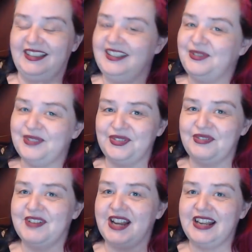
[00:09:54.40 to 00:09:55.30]
This was
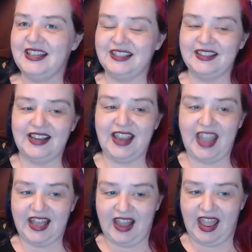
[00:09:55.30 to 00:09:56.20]
from an idea that I
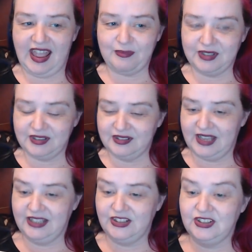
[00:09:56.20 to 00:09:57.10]
had absolutely
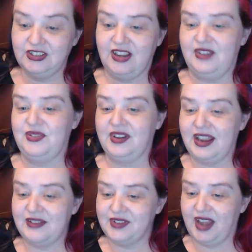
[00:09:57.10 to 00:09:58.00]
ages ago that I
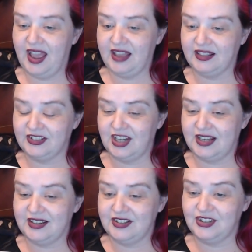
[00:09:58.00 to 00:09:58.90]
haven't had the
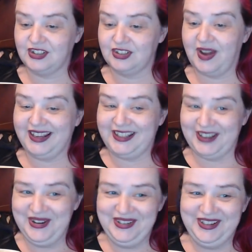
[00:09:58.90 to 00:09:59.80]
chance to do. I
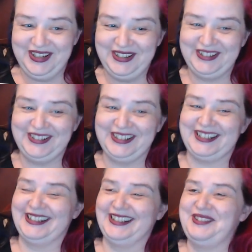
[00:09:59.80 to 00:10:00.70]
don't
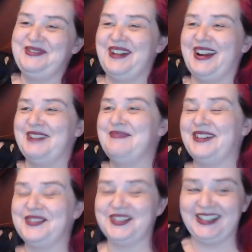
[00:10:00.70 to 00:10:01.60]
usually wear
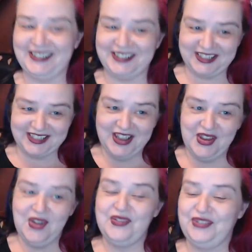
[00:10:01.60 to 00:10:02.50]
mouse ears,
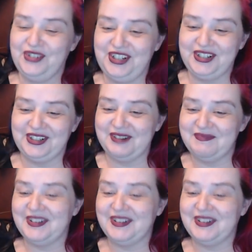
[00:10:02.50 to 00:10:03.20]
for sure.